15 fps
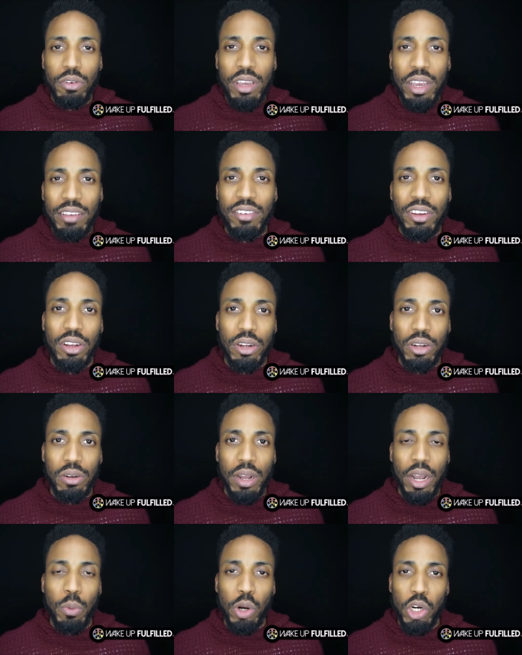So years
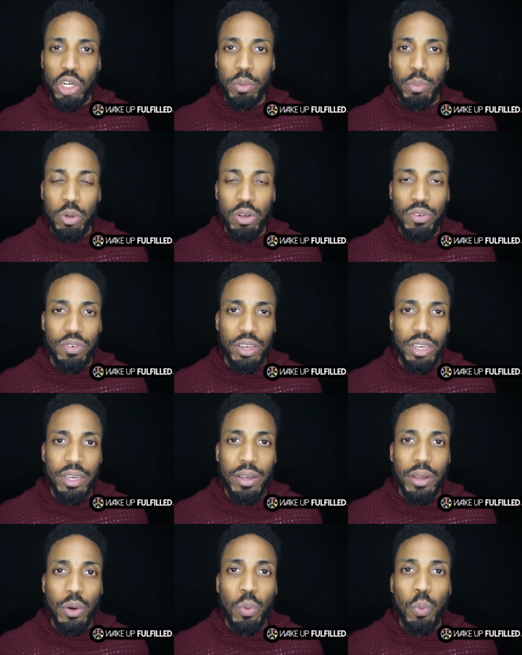ago I watched a
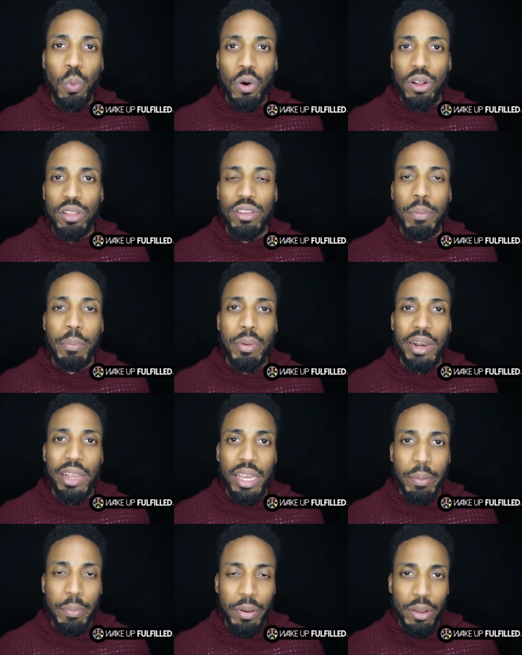movie, What the
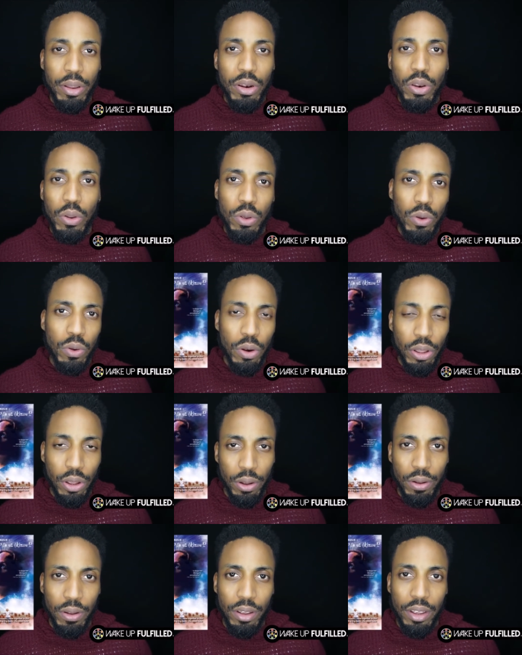Bleep Do You
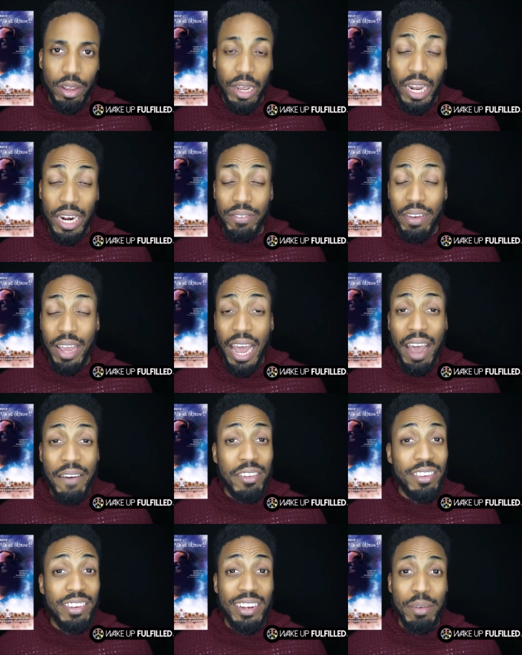Know? And if you
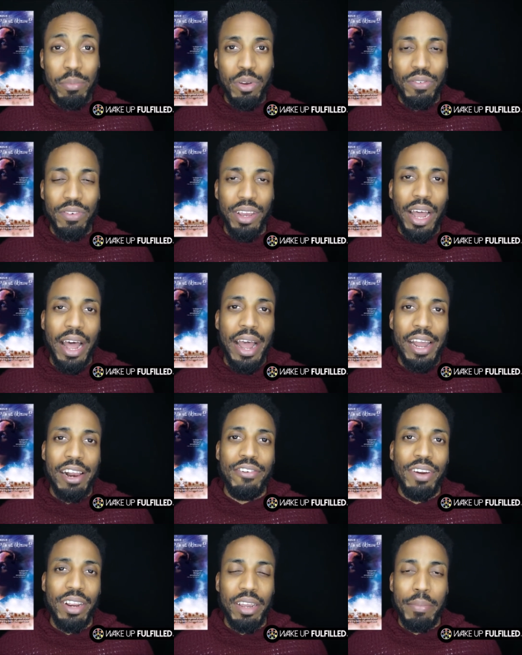haven't seen that movie, I
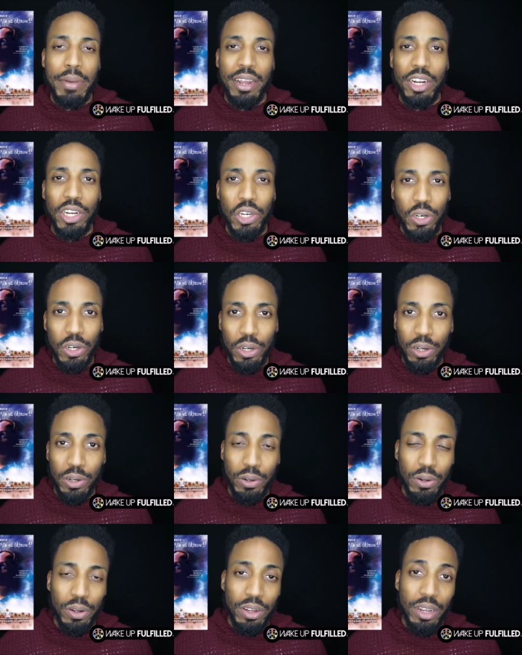highly recommend you
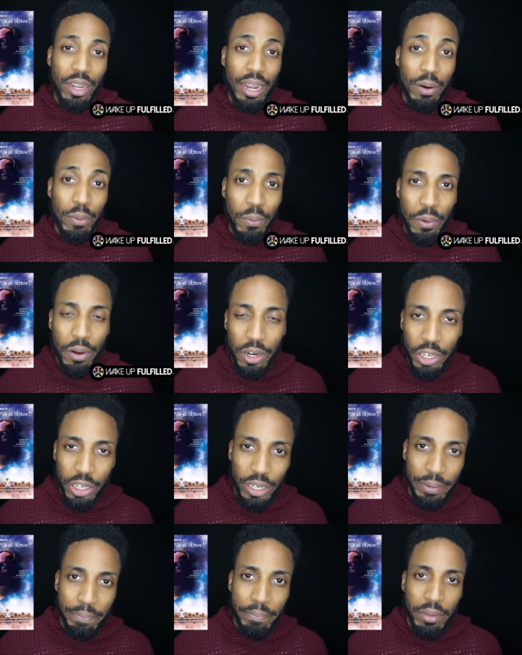go and
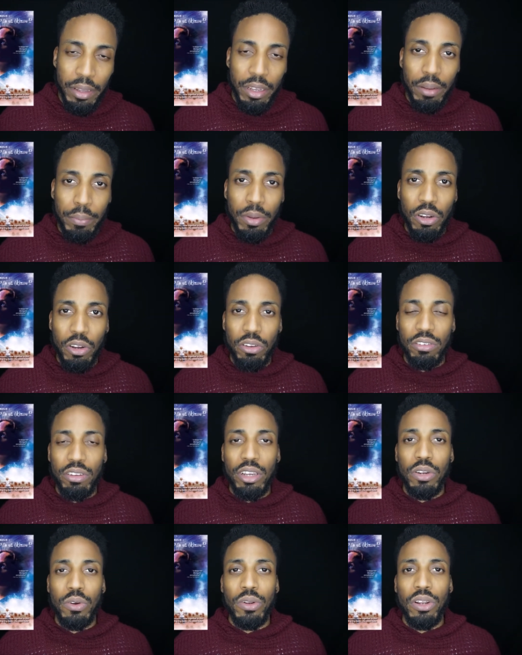watch it, because
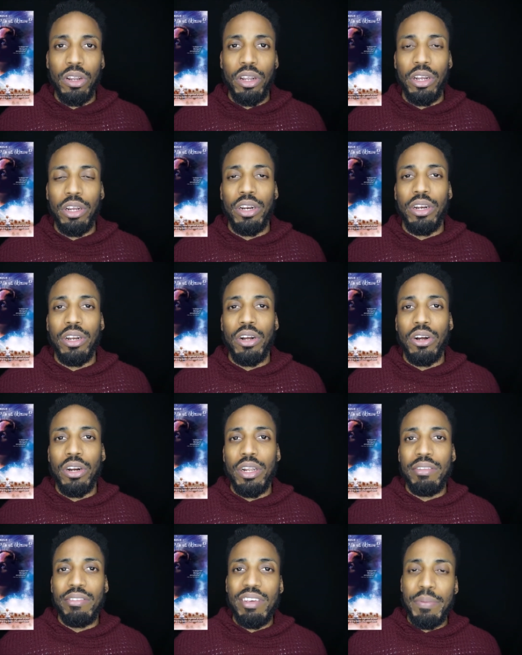then you'll learn
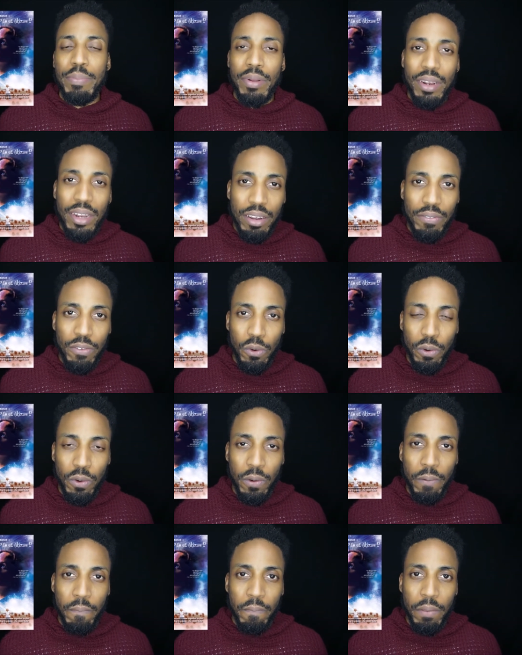on a deeper
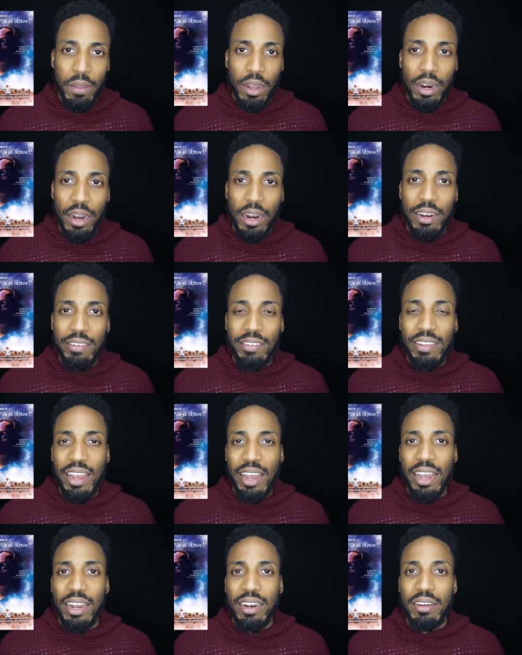level and
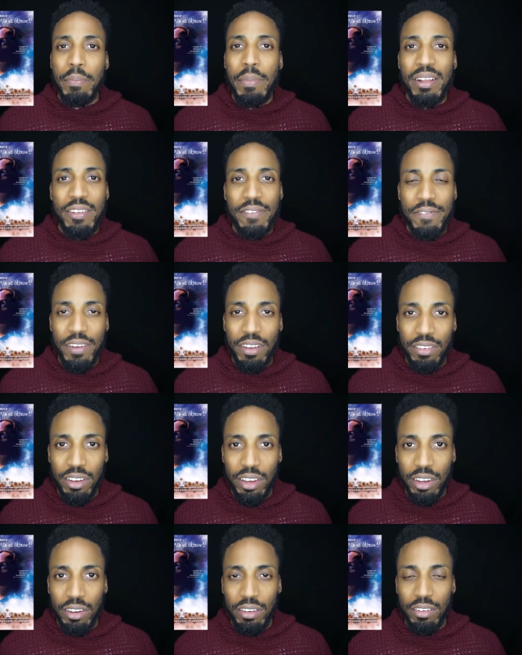understand
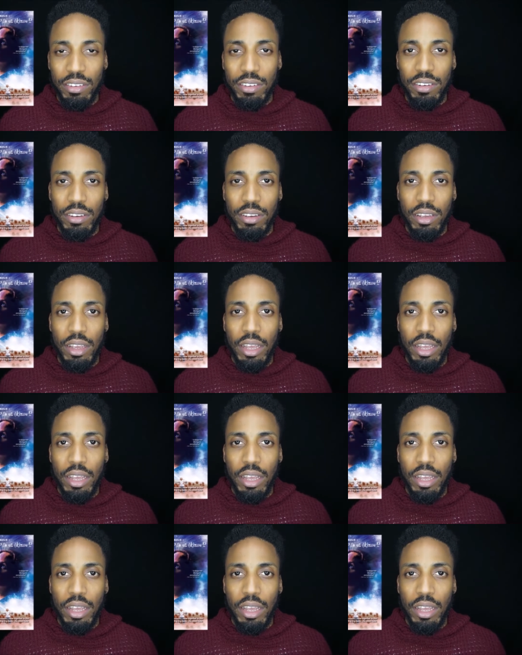metaphysics